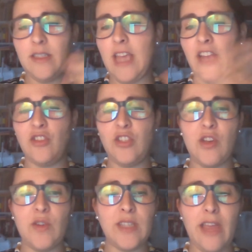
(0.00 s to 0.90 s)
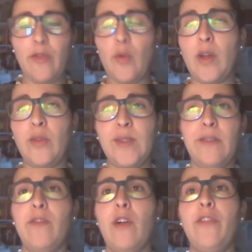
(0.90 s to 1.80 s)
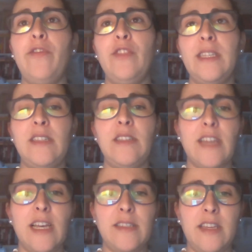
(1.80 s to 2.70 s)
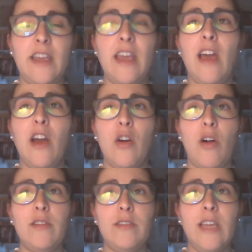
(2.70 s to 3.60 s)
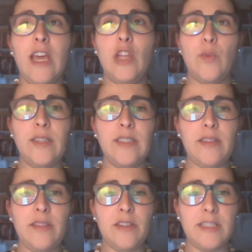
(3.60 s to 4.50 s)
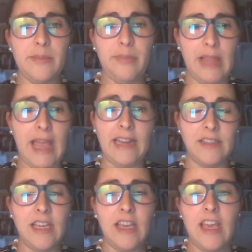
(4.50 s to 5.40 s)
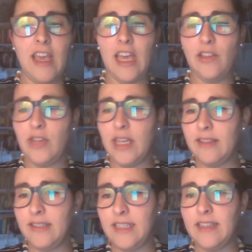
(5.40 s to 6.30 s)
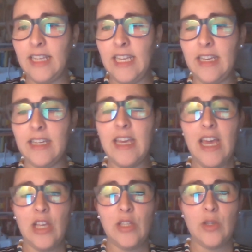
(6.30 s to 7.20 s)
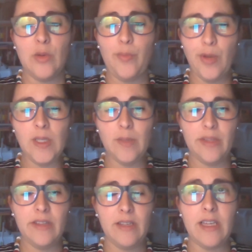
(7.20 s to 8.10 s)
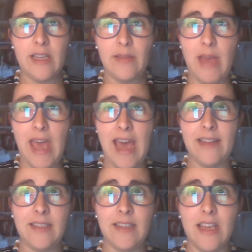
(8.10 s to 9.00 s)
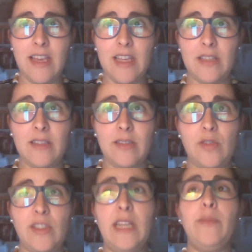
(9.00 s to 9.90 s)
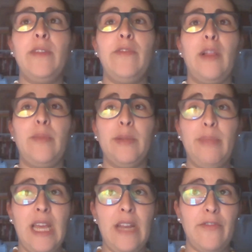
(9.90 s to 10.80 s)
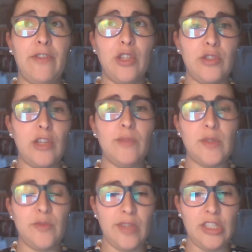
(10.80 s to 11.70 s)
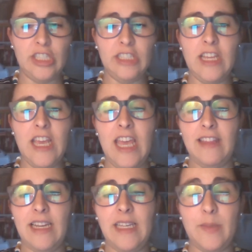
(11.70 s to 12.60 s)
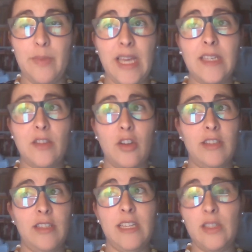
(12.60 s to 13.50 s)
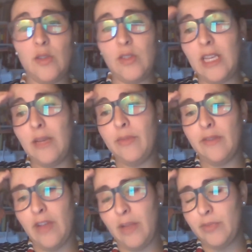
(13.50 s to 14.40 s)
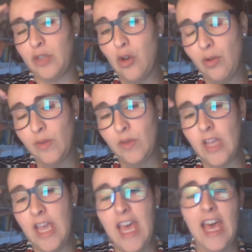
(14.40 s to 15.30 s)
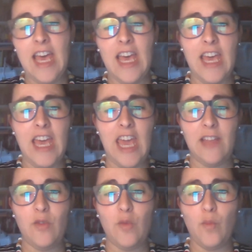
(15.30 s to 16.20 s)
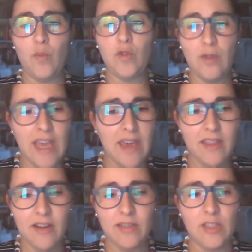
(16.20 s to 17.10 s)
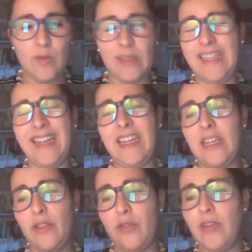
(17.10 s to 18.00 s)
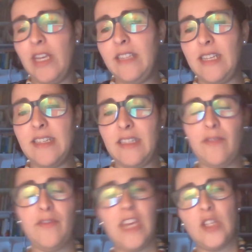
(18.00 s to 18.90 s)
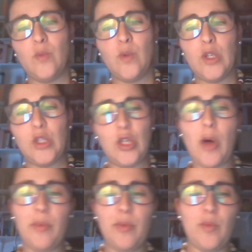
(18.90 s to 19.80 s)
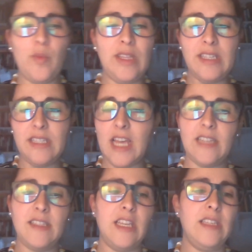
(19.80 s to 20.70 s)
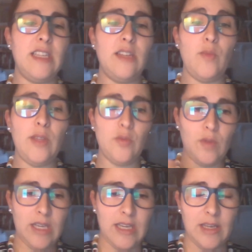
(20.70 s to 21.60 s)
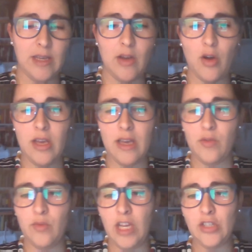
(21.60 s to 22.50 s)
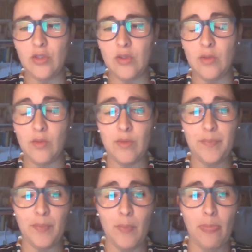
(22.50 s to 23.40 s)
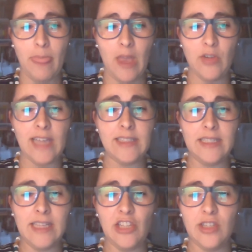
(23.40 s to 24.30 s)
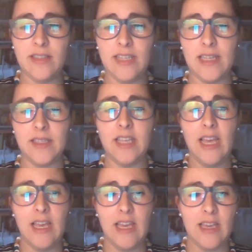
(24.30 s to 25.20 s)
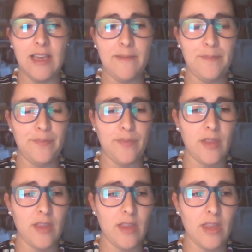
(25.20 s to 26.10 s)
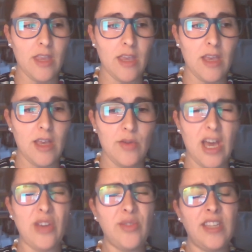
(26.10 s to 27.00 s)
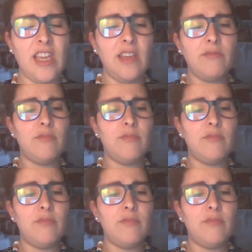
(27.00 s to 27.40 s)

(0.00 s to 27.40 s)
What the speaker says: NGOs, everyone was involved in this discussing called 2030 plan. And you can see the link. So Principe had a sustainable development plan for the autonomous region that is based on the sustainable development goals. And together, this was like 3 intensive days workshop with discussings and with UNESCO, United Nations as, how you say,